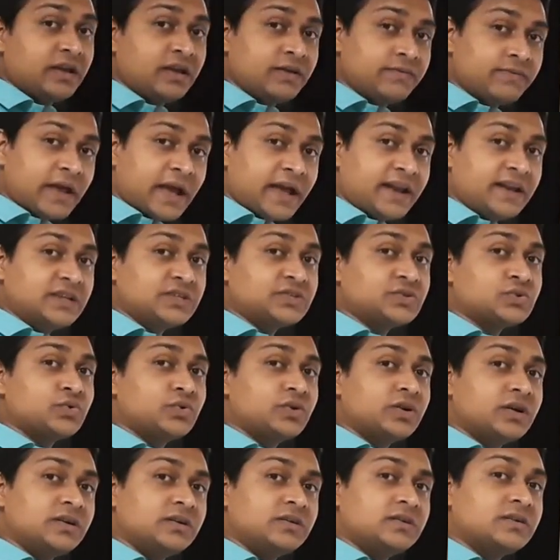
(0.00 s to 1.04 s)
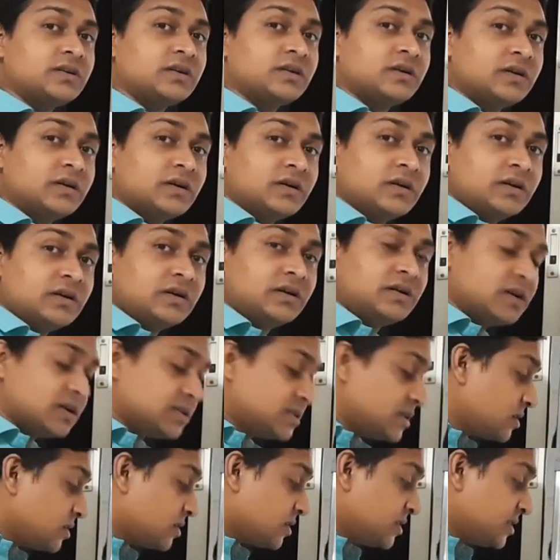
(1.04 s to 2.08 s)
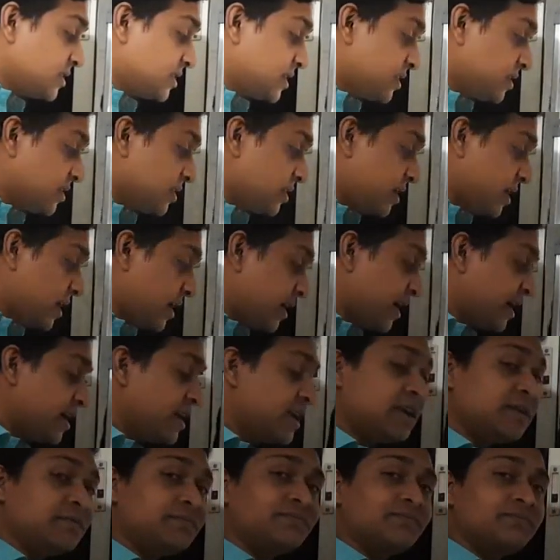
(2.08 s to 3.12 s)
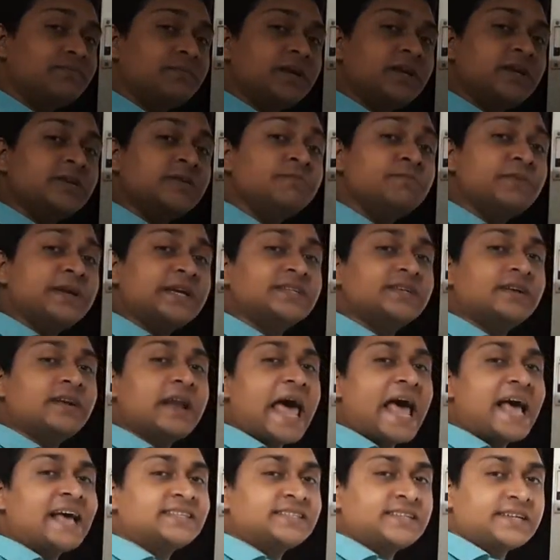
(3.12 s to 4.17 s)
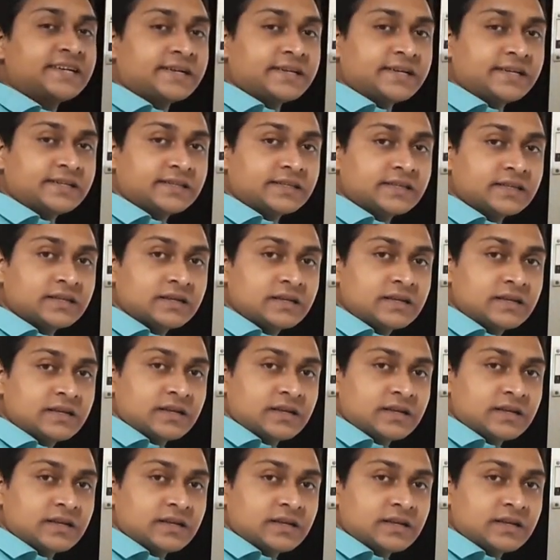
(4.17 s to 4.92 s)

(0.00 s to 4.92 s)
If any student doesn't consider that and he measured as it is,